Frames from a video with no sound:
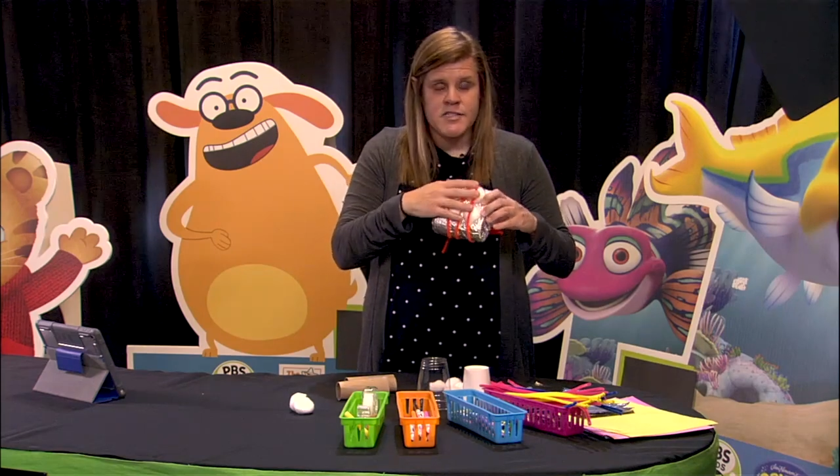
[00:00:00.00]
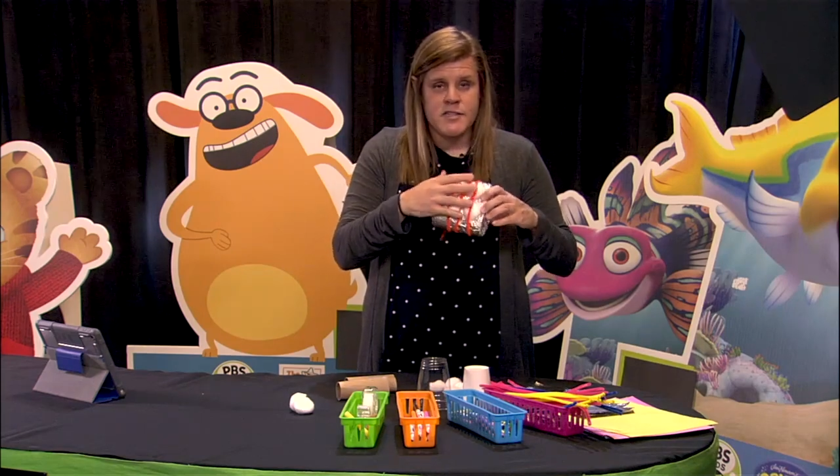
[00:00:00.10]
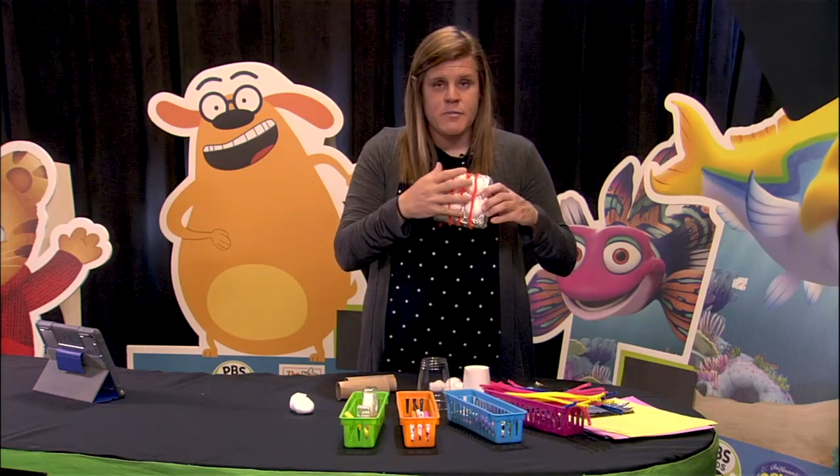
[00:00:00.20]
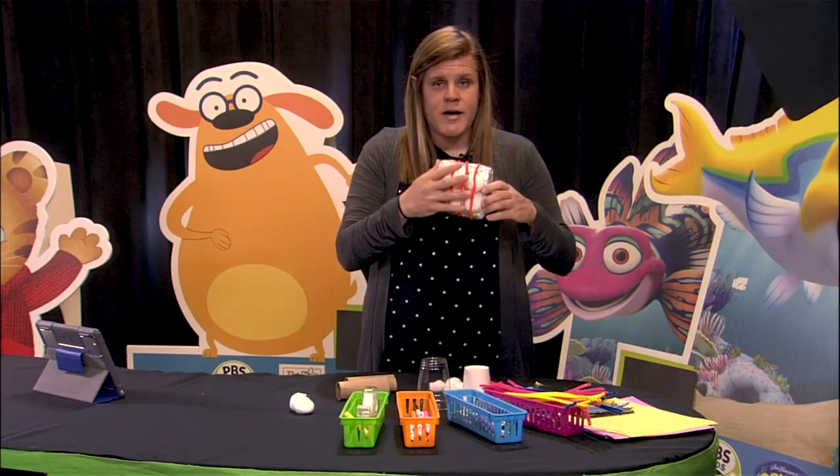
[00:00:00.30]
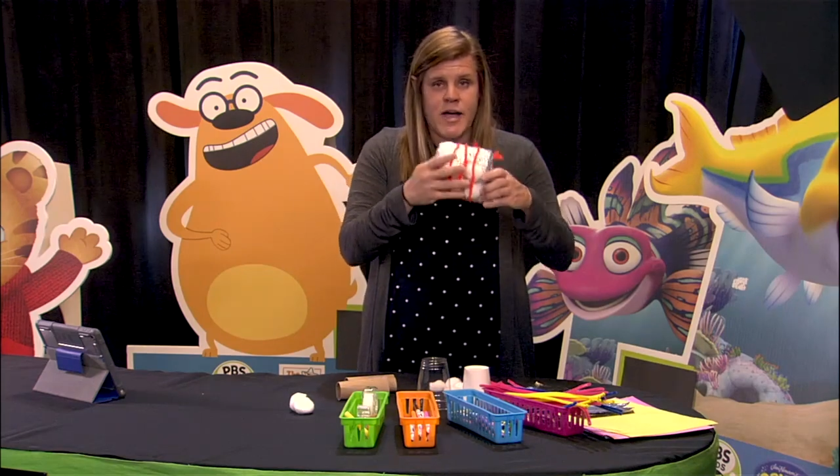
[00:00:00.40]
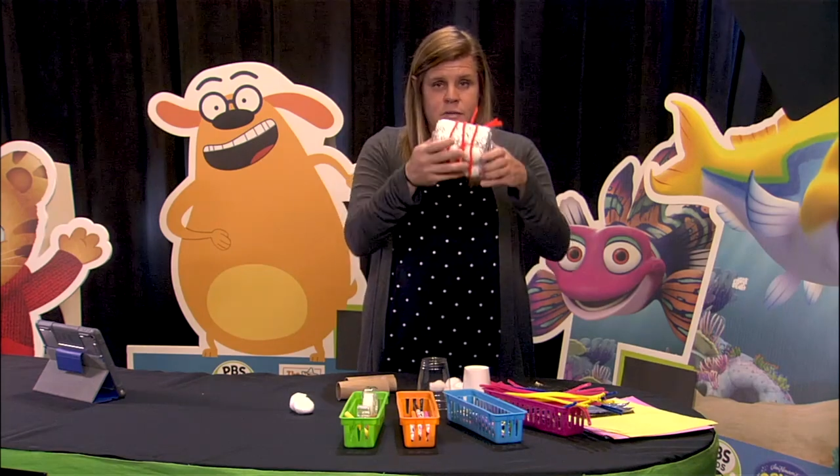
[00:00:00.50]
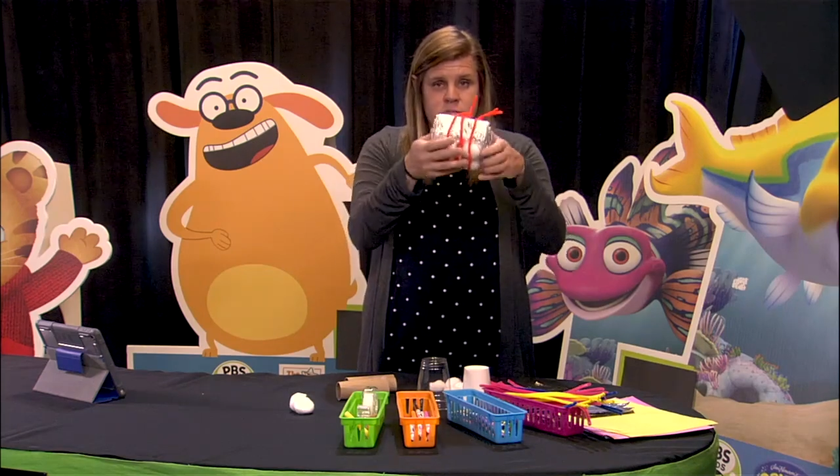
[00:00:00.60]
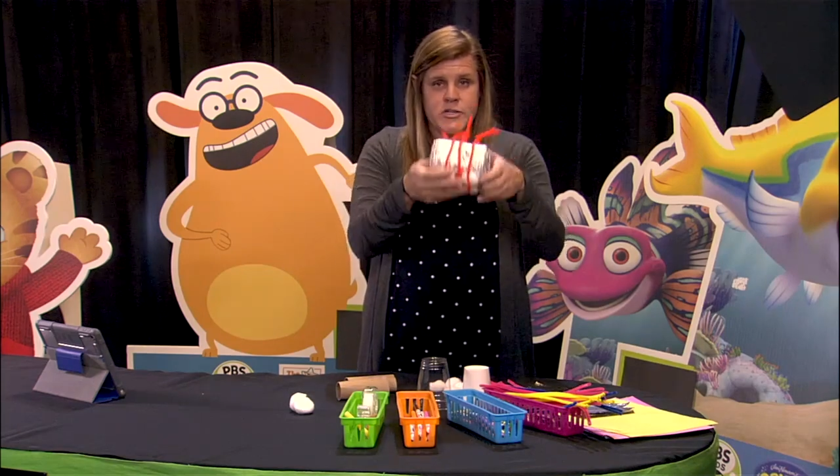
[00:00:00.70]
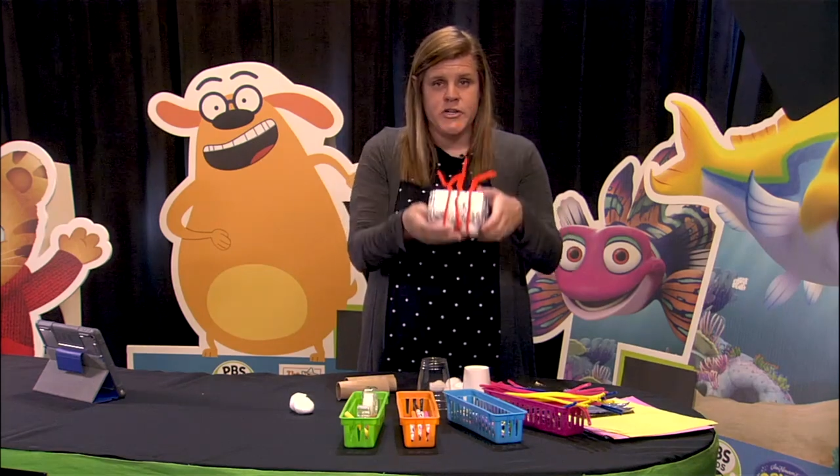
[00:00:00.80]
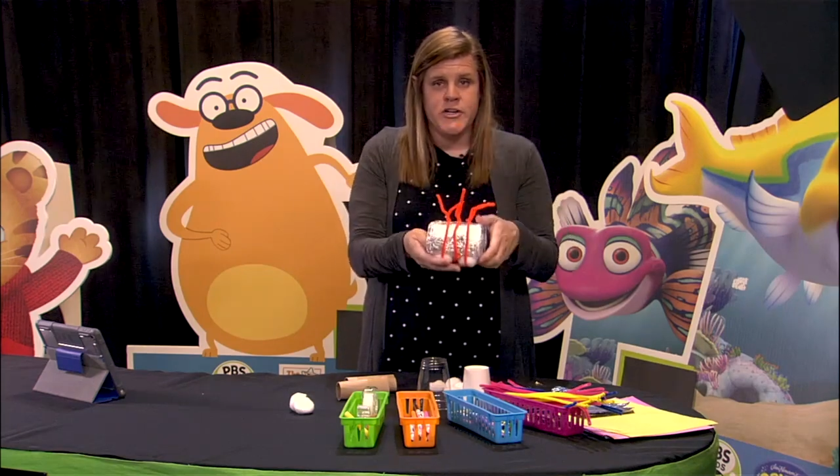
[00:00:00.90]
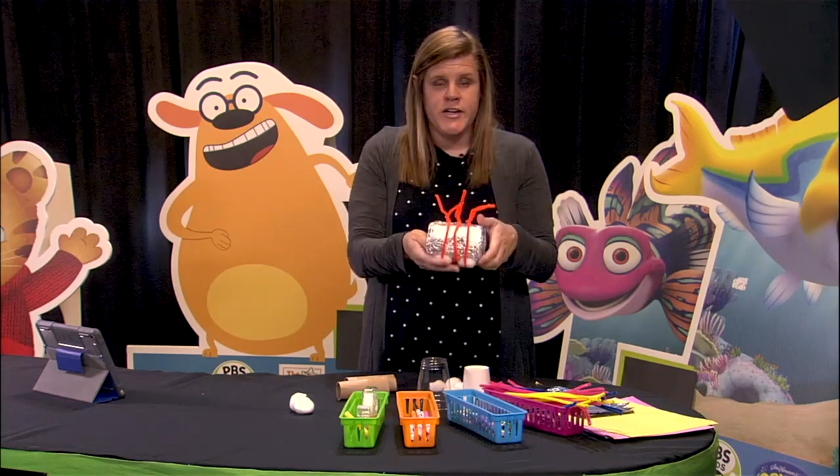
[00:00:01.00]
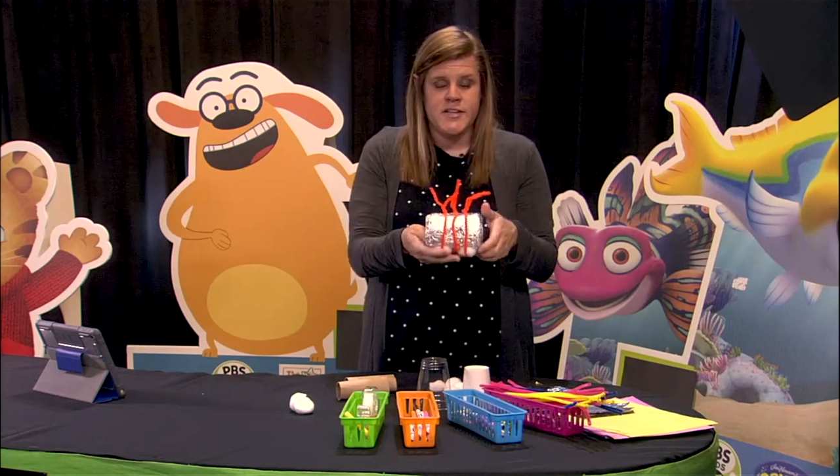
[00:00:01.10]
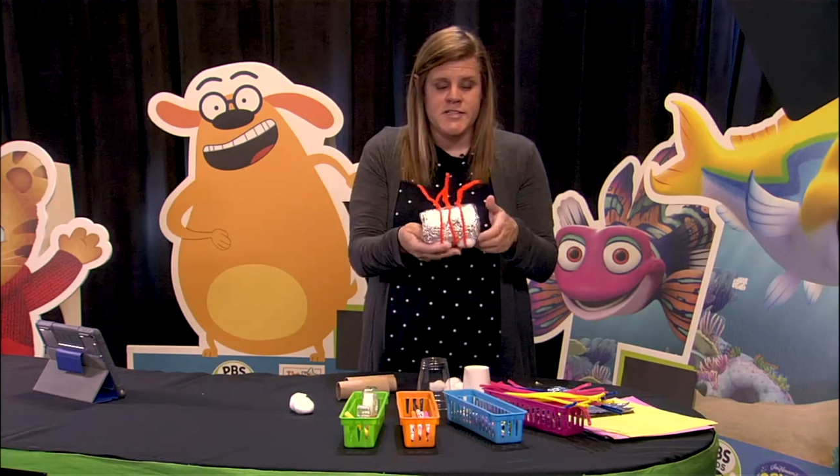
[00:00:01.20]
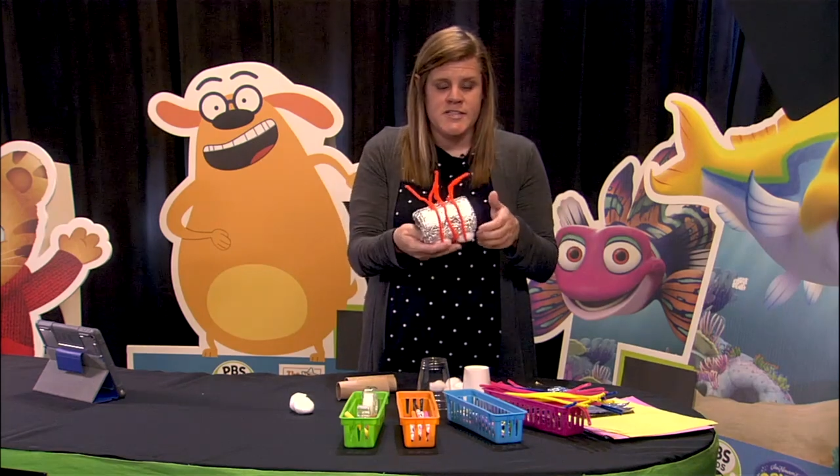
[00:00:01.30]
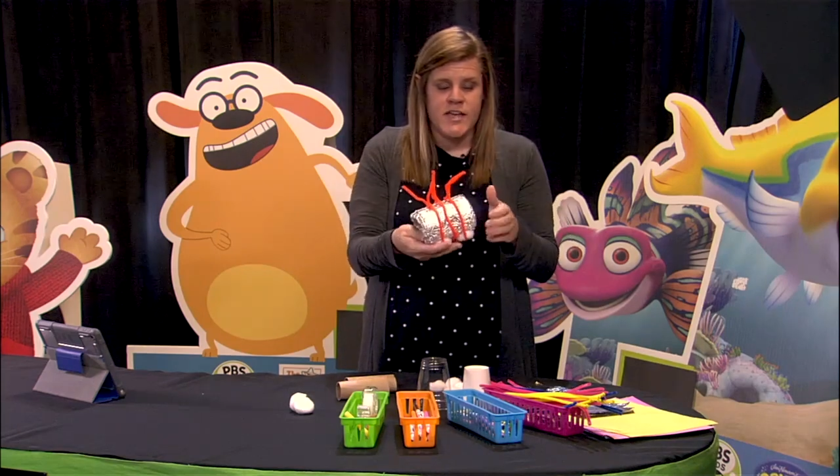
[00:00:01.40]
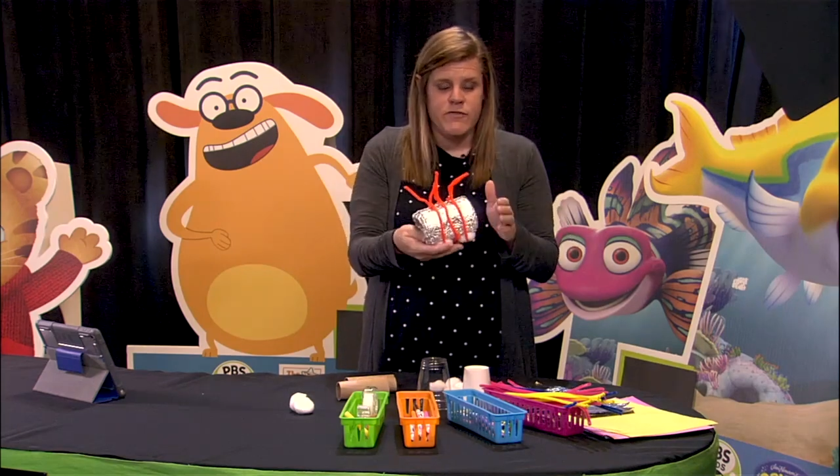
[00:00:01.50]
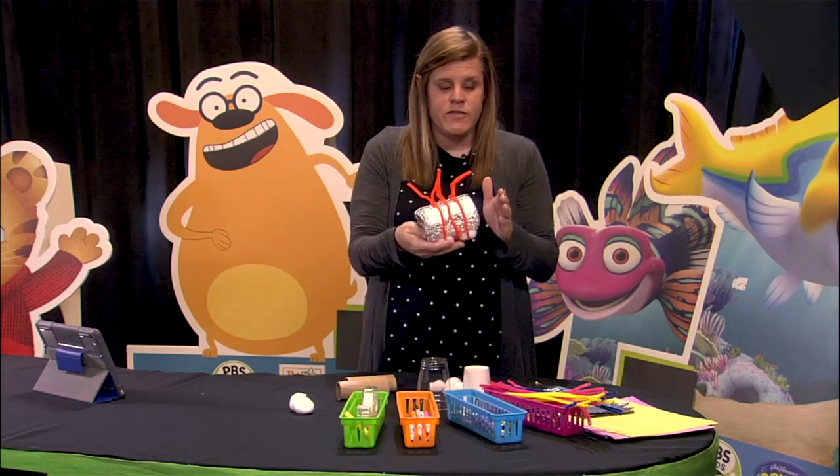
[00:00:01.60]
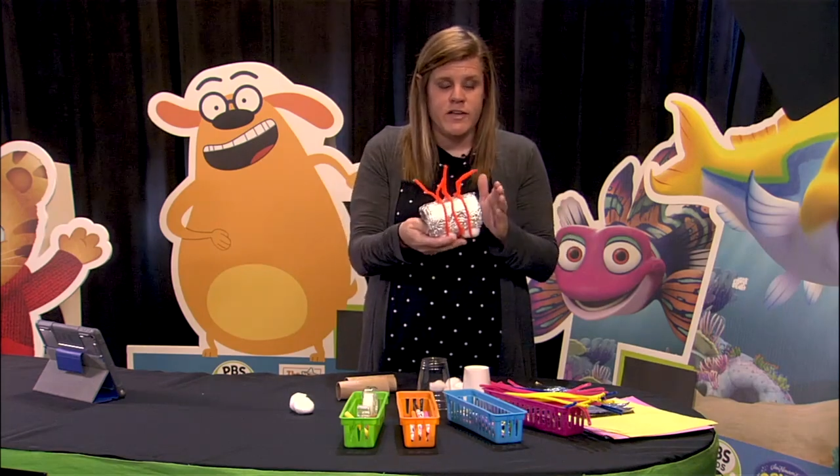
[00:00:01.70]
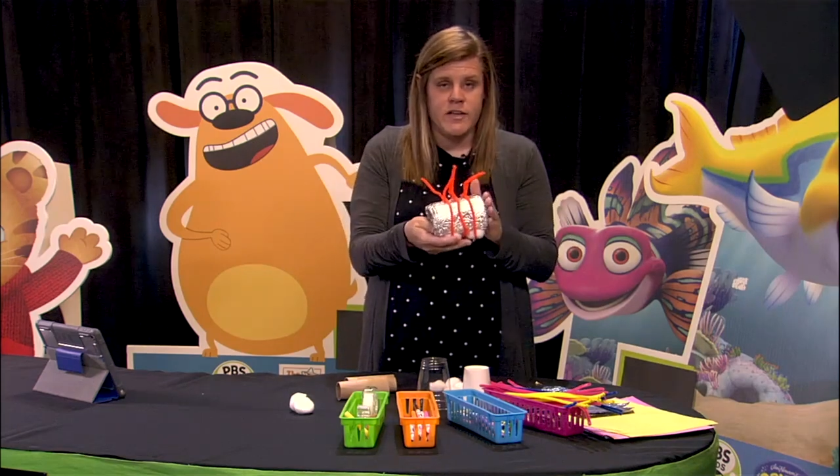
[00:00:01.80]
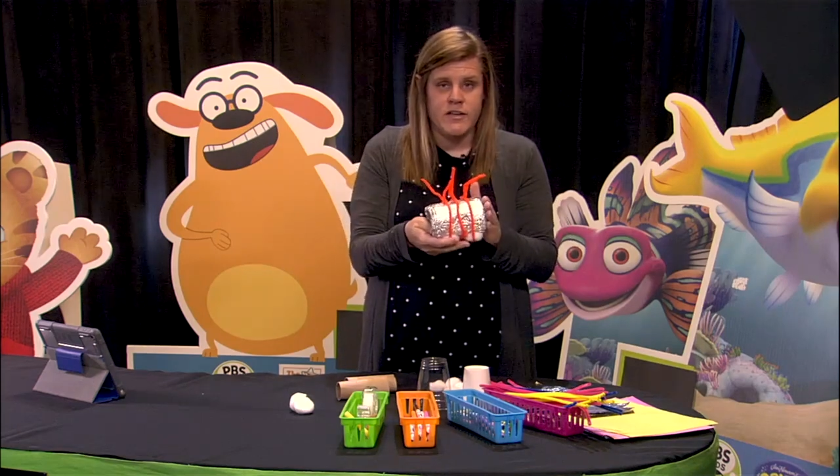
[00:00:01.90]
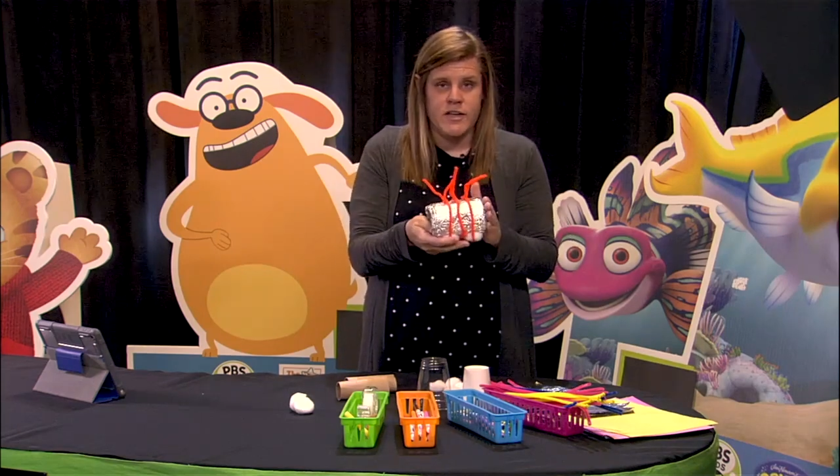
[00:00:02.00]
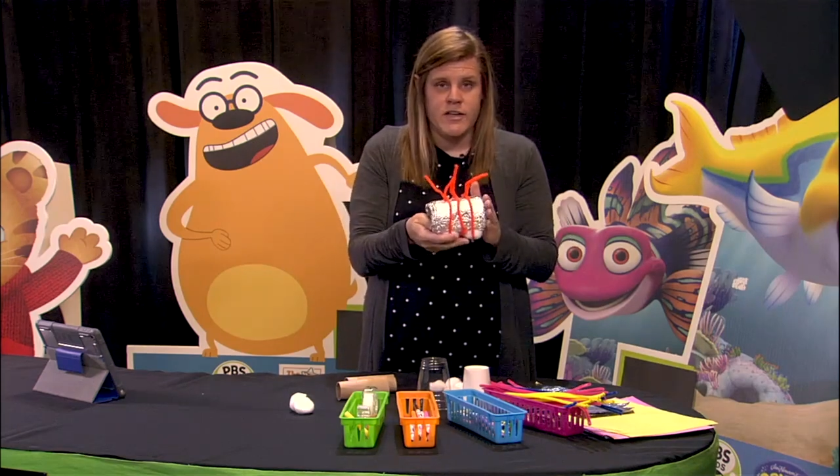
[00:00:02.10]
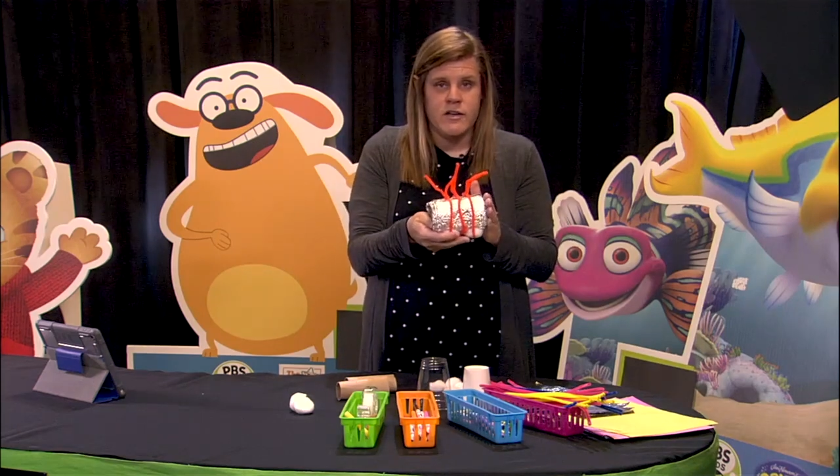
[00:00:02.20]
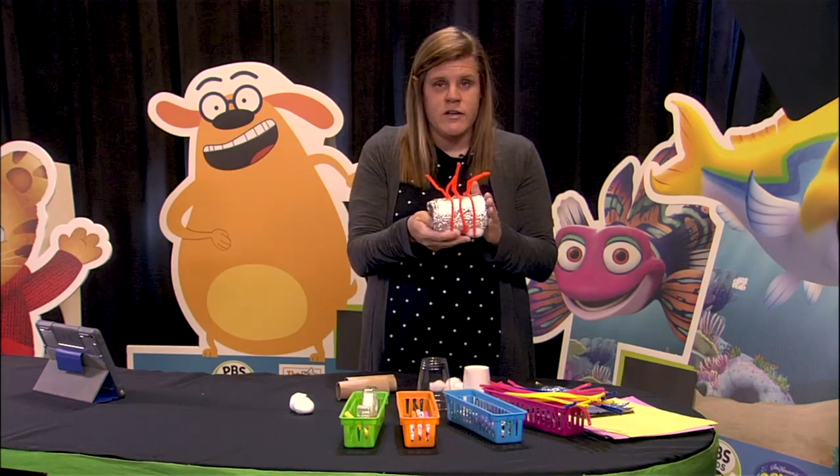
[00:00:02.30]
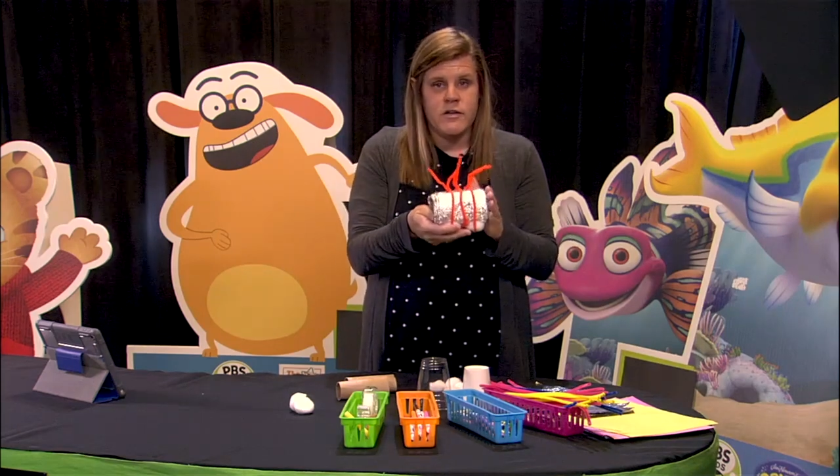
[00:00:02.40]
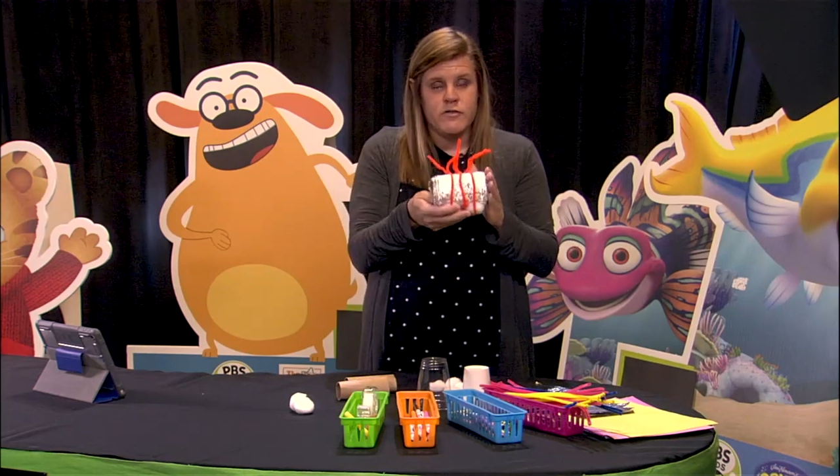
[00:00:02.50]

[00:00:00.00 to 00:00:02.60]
to the bottom to create a safe landing